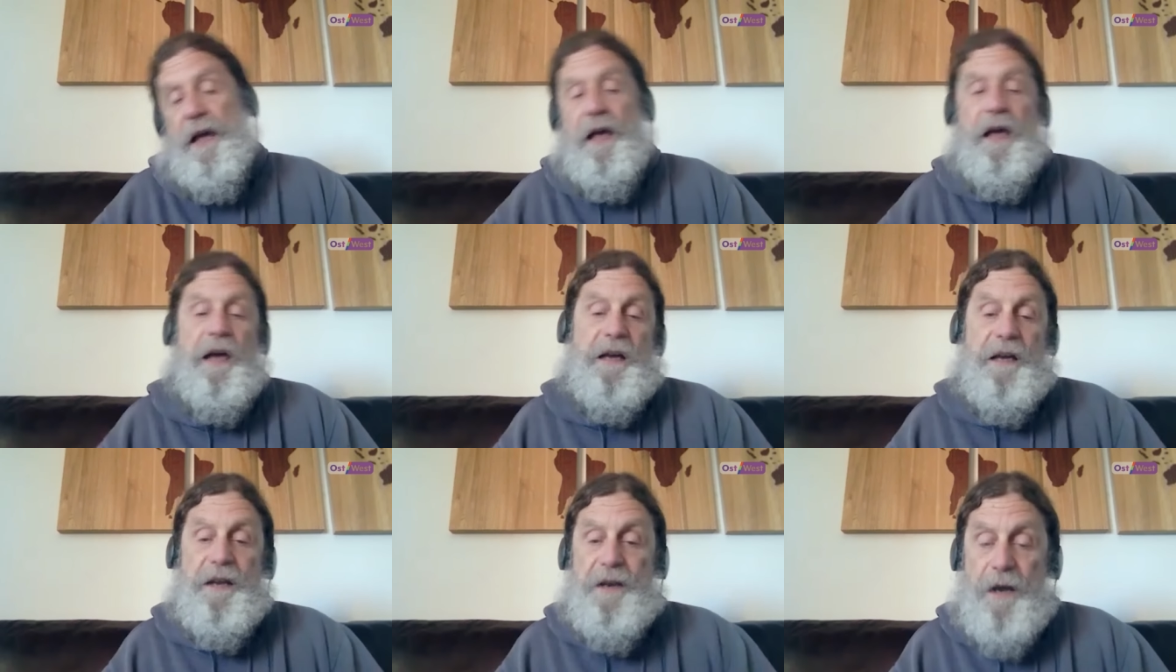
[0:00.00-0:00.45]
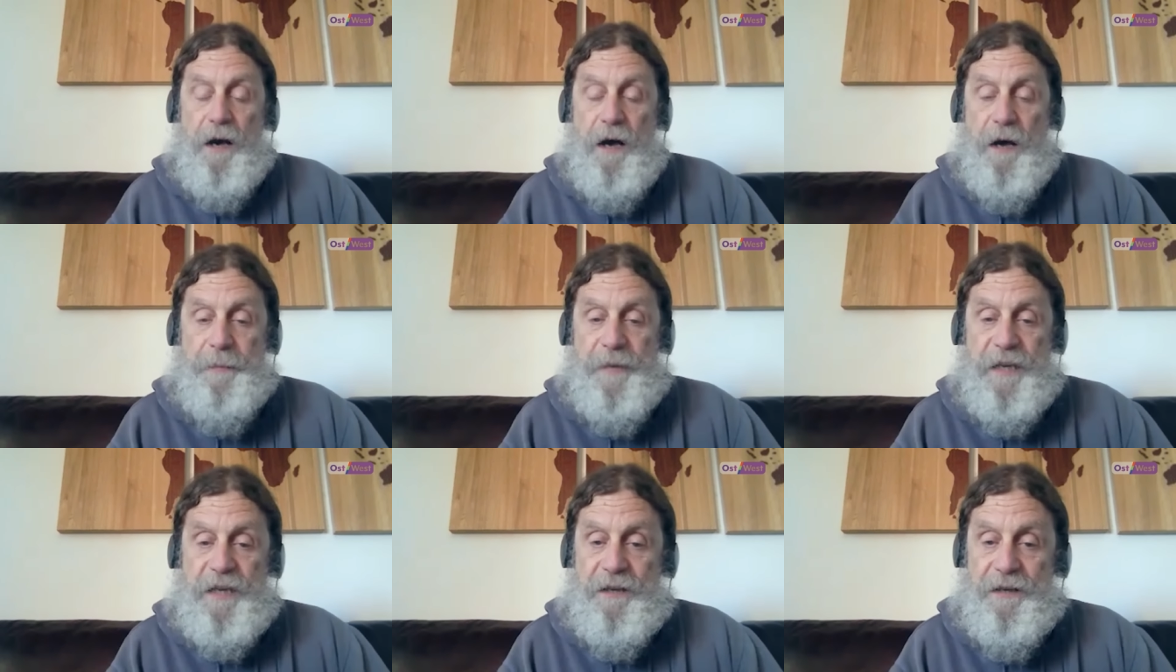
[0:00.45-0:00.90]

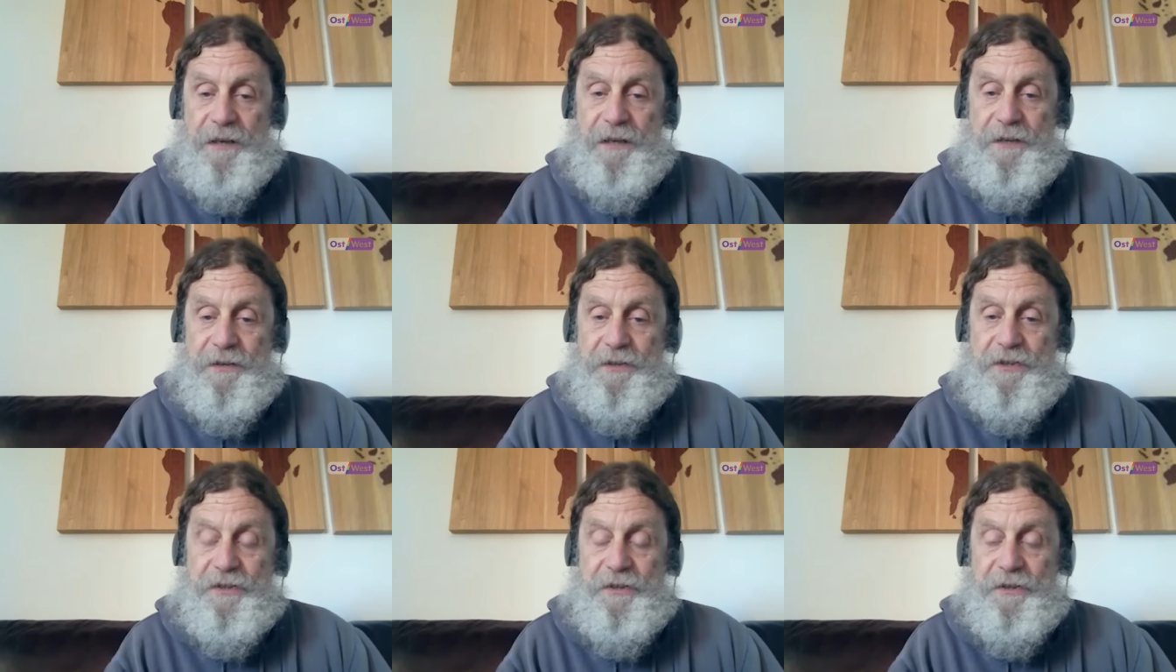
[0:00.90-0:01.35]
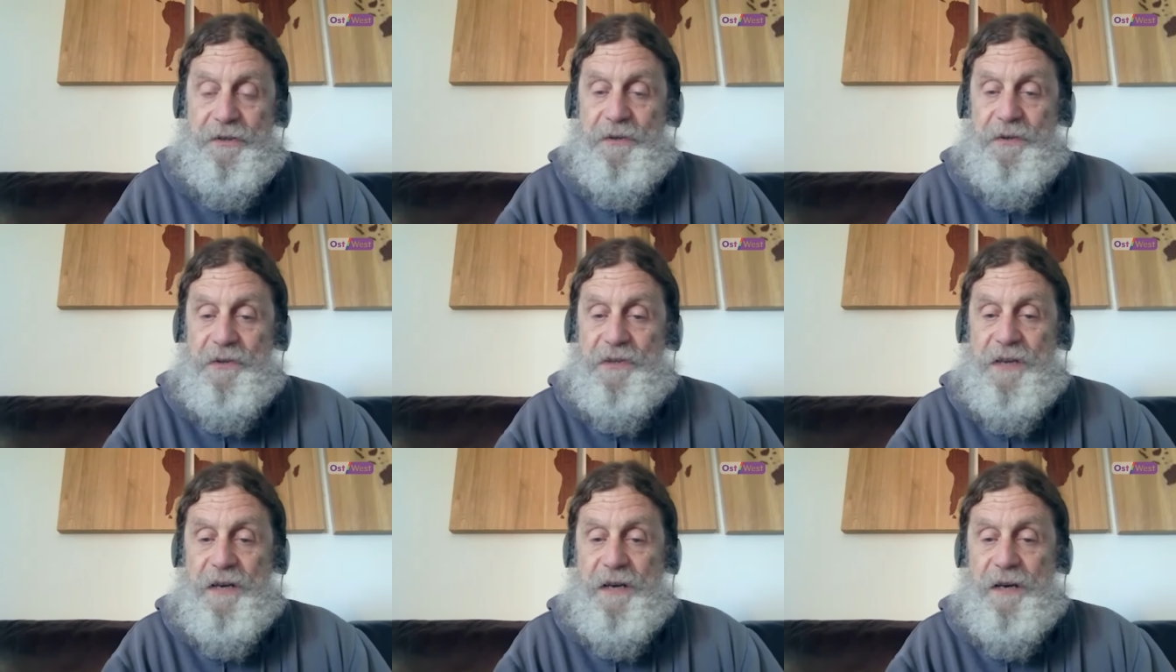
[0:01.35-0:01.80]
economic
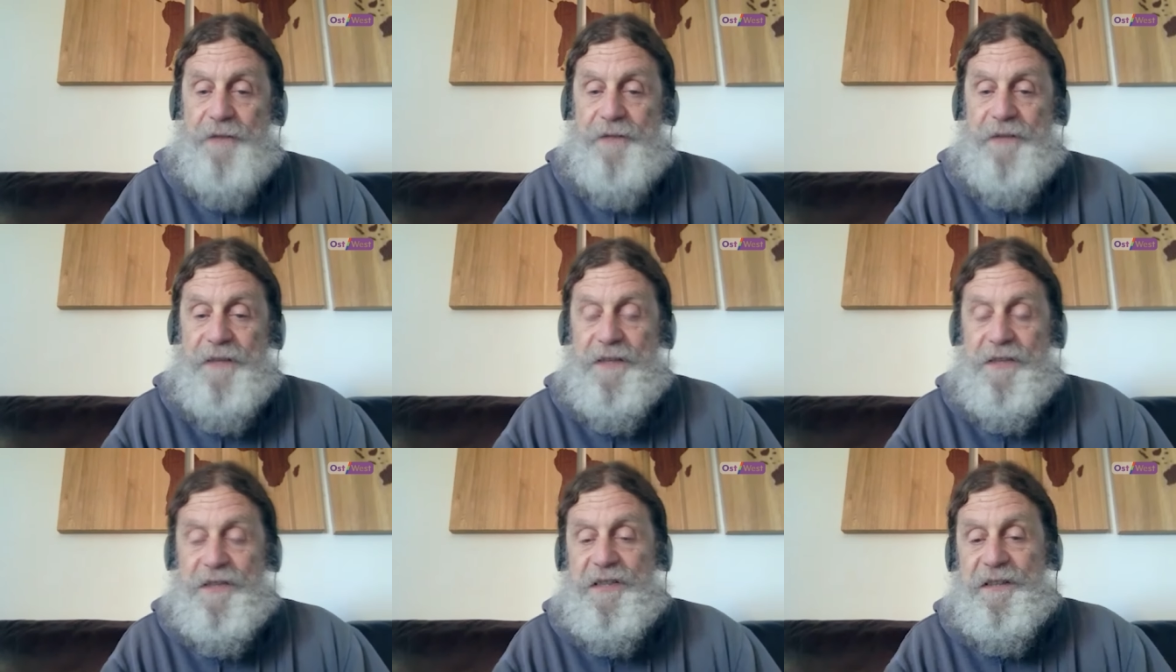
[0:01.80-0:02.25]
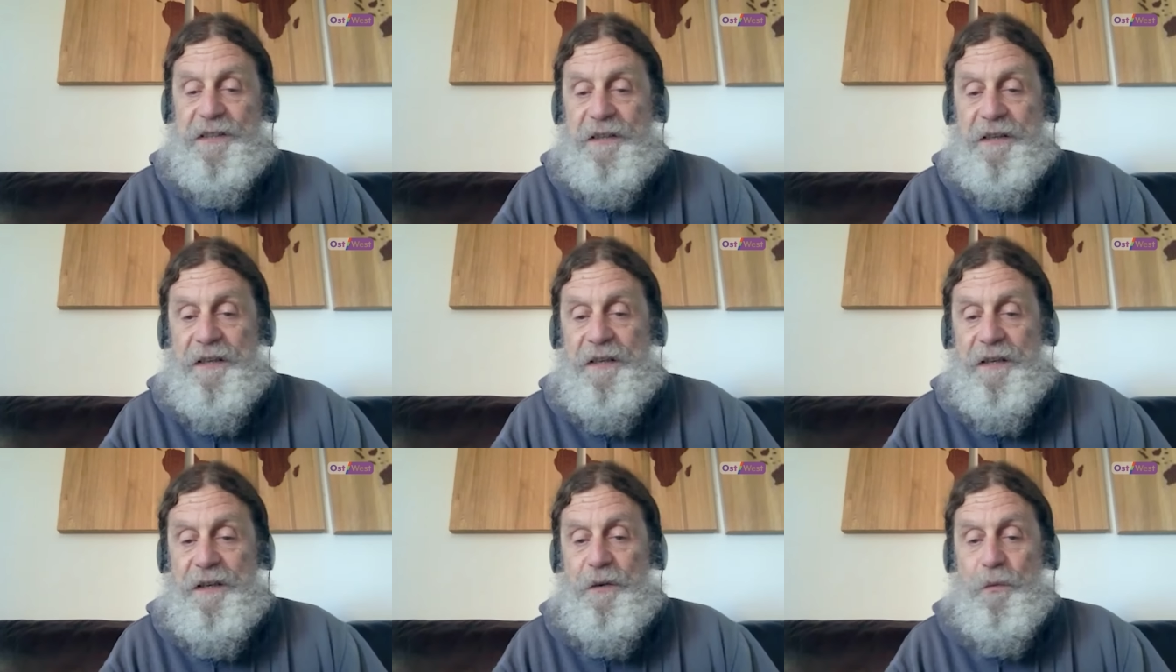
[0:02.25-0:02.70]
issues,
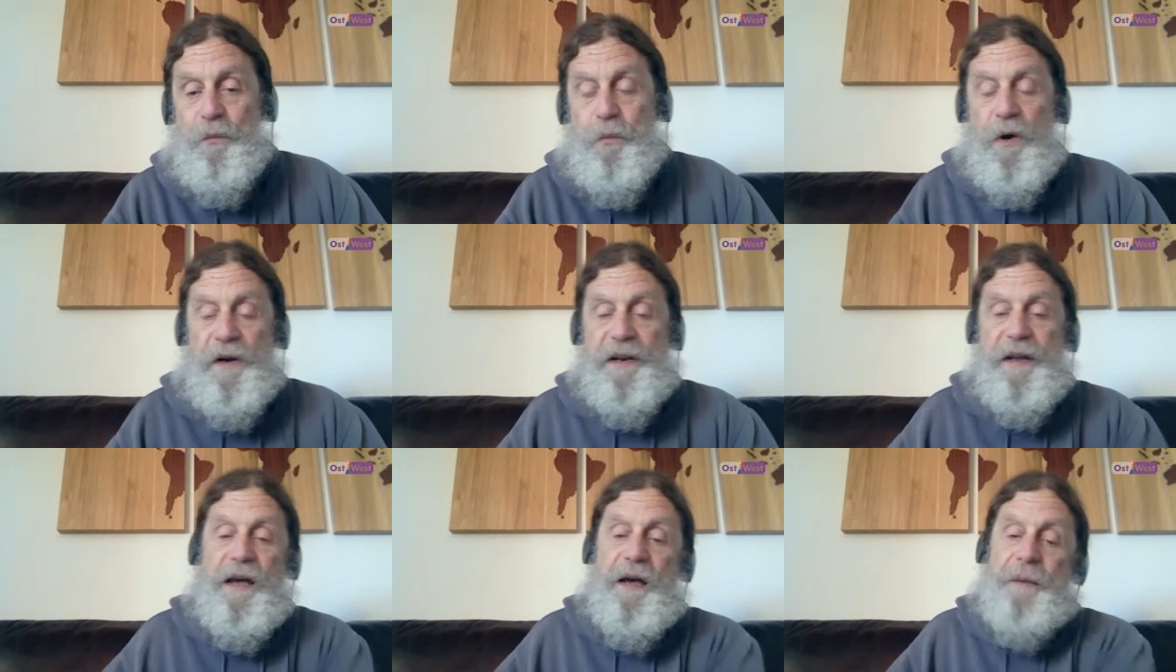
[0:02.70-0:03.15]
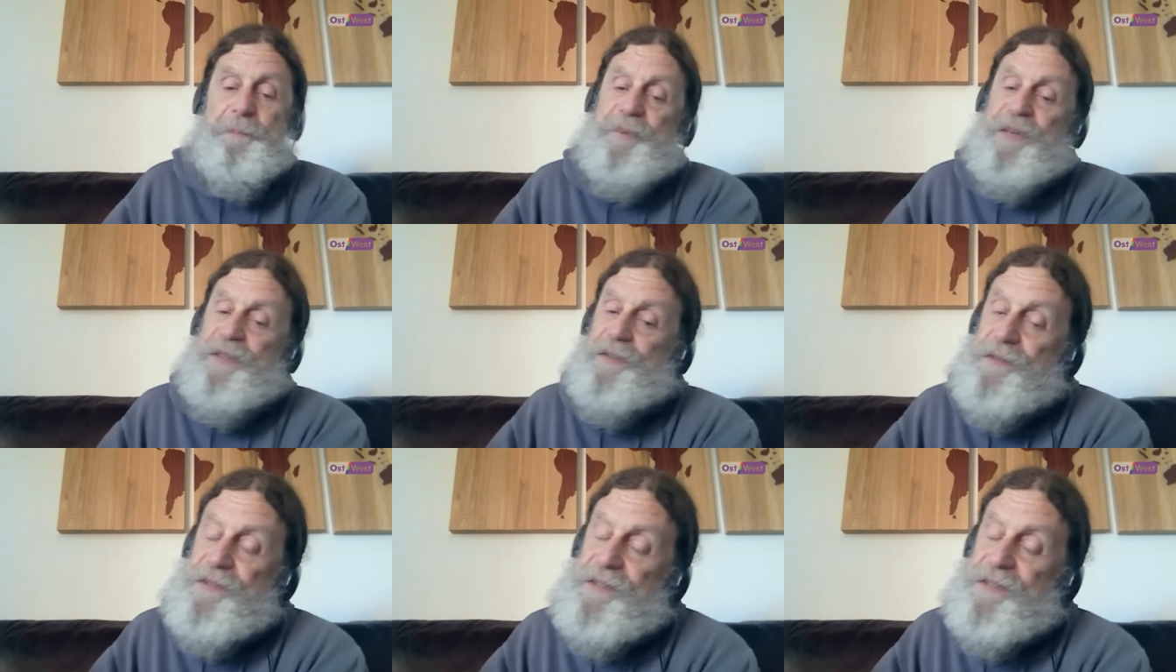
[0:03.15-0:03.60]
obviously what
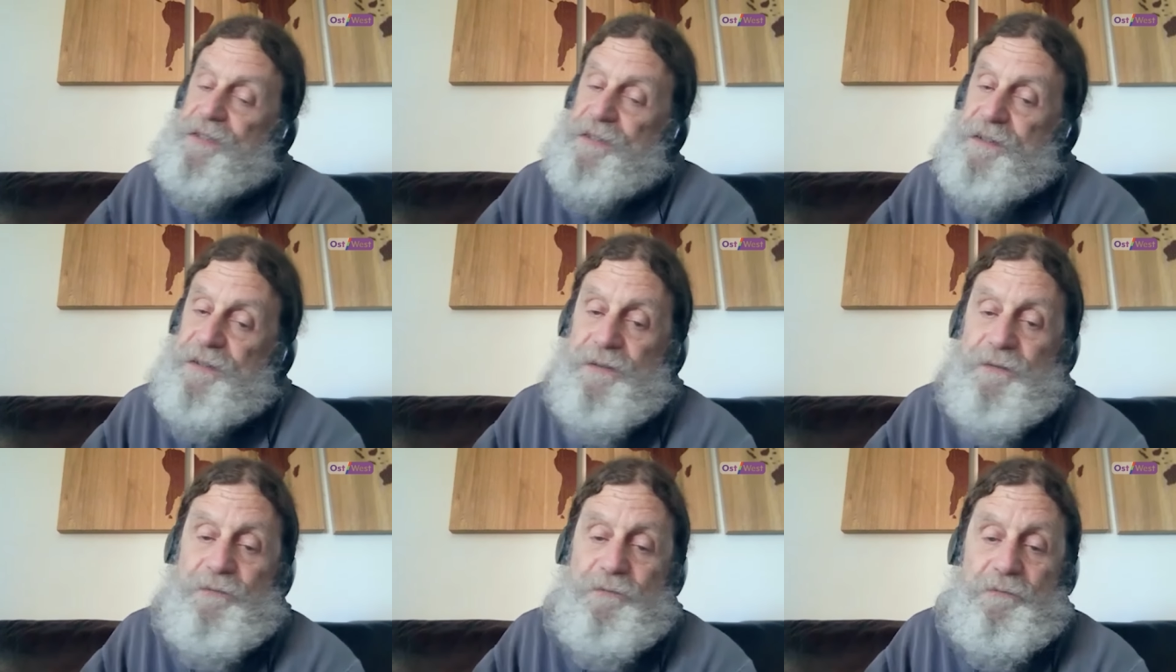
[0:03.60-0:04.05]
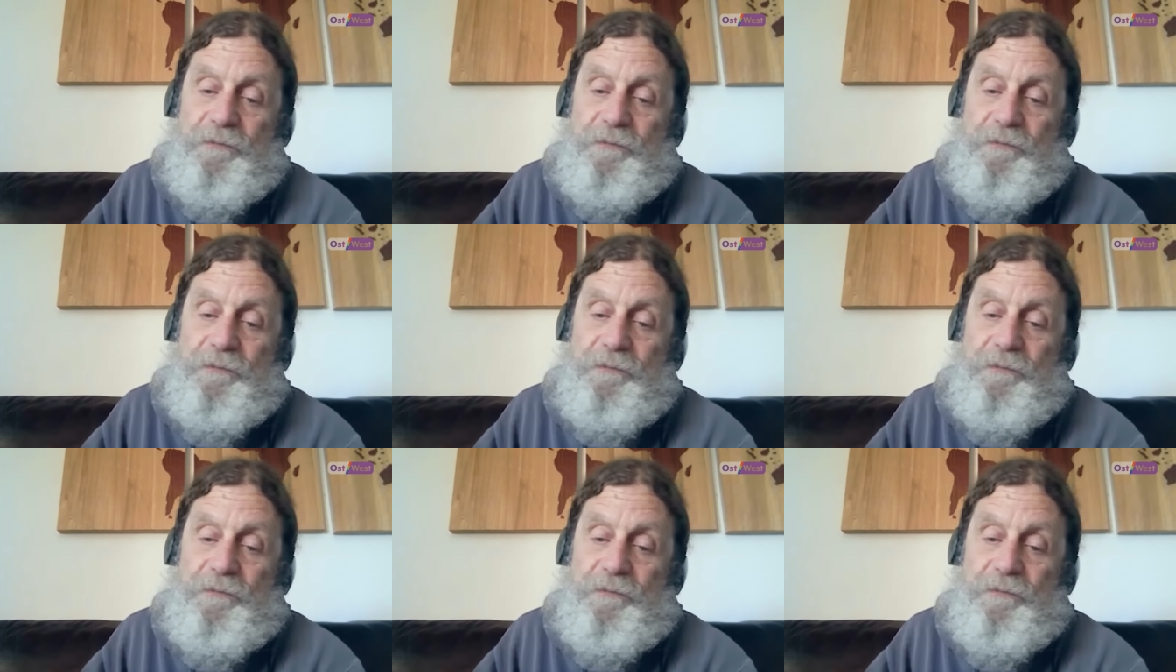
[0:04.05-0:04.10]
happened in